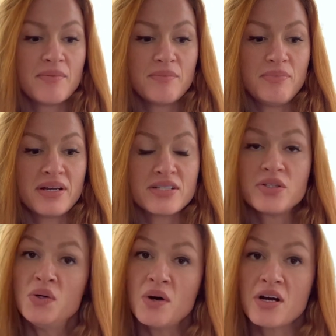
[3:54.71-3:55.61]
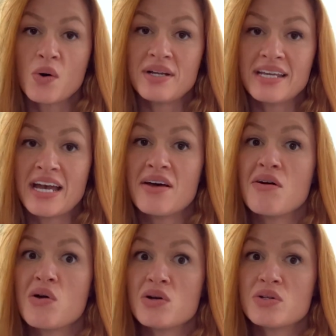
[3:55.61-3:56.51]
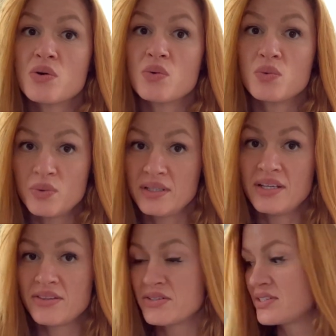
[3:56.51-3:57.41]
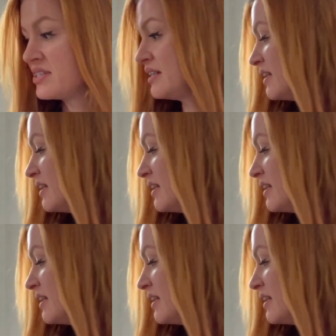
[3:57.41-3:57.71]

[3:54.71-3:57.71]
because you are going to get really thirsty.